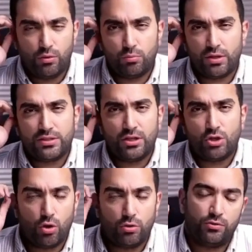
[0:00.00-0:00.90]
What's the
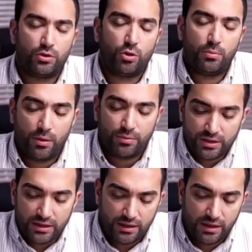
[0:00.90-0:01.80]
code for your
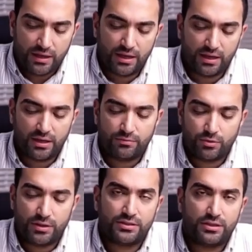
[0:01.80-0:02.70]
property, for
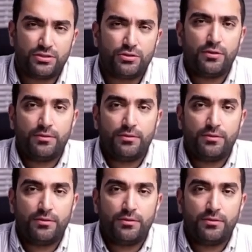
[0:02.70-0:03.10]
instance?